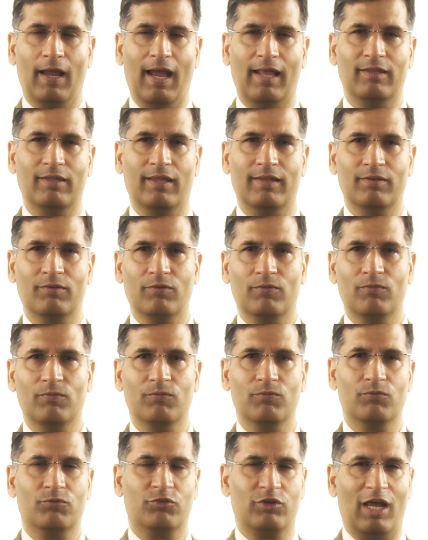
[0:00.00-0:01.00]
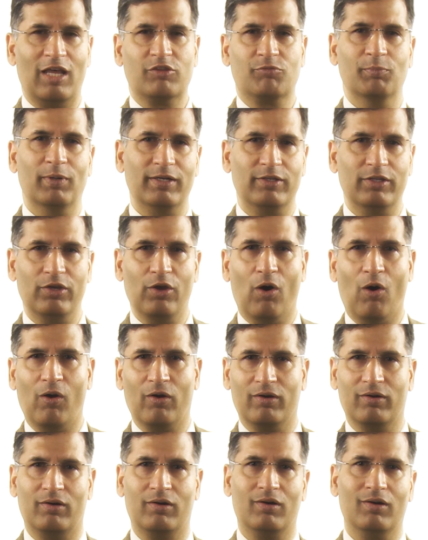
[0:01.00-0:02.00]
and then transmit the
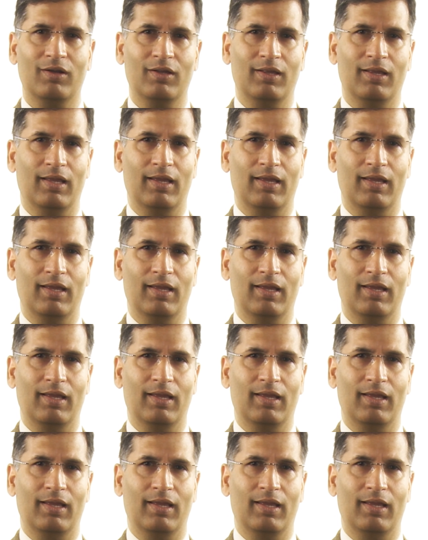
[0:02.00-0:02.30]
order,